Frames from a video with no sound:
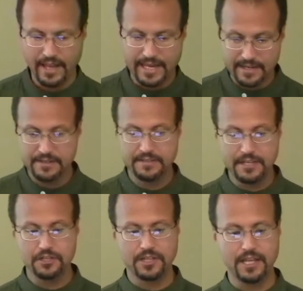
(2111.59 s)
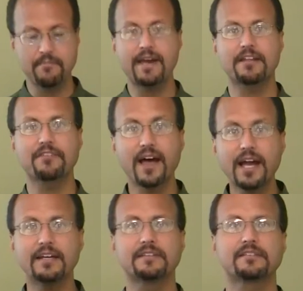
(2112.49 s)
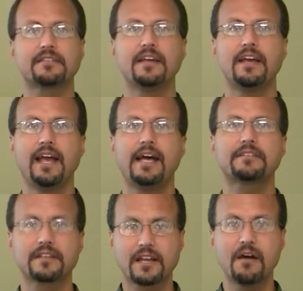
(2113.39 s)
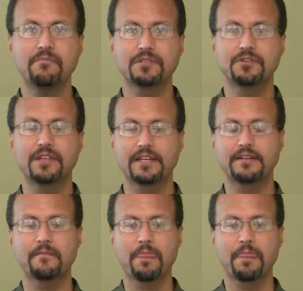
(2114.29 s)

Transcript: And a decision that Mattathias has to come to, that